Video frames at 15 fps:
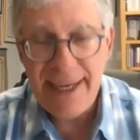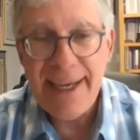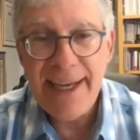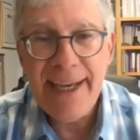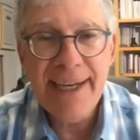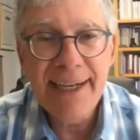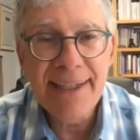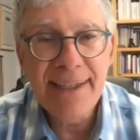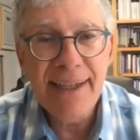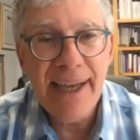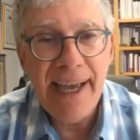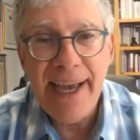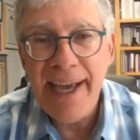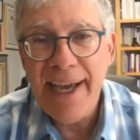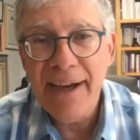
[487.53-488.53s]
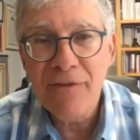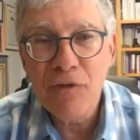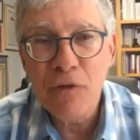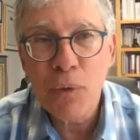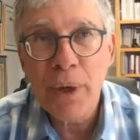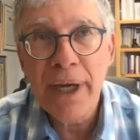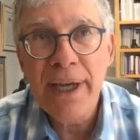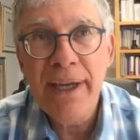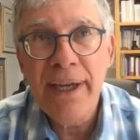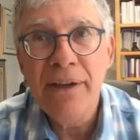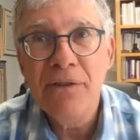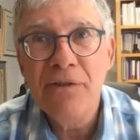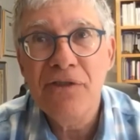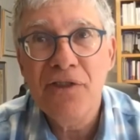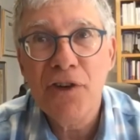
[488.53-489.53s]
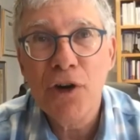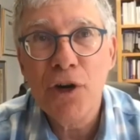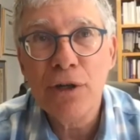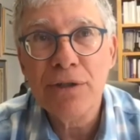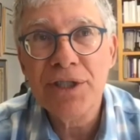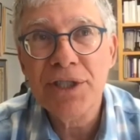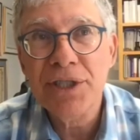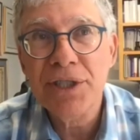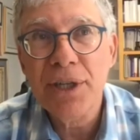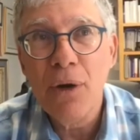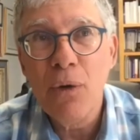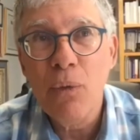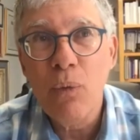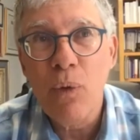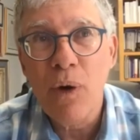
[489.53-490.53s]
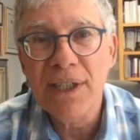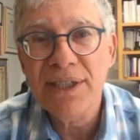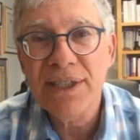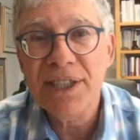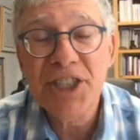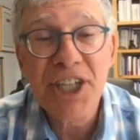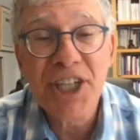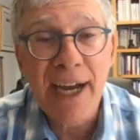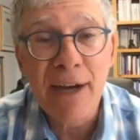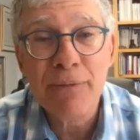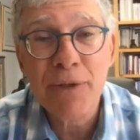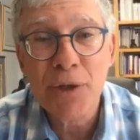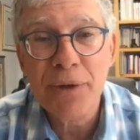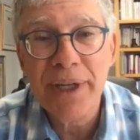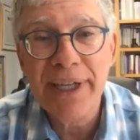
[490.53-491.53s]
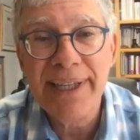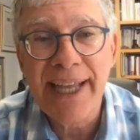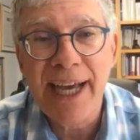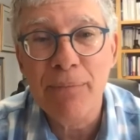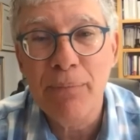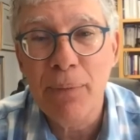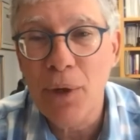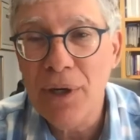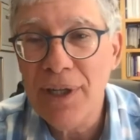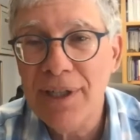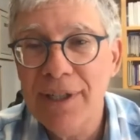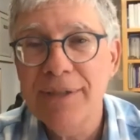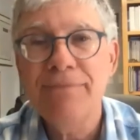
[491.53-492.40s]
And every verse was a chapter in that book.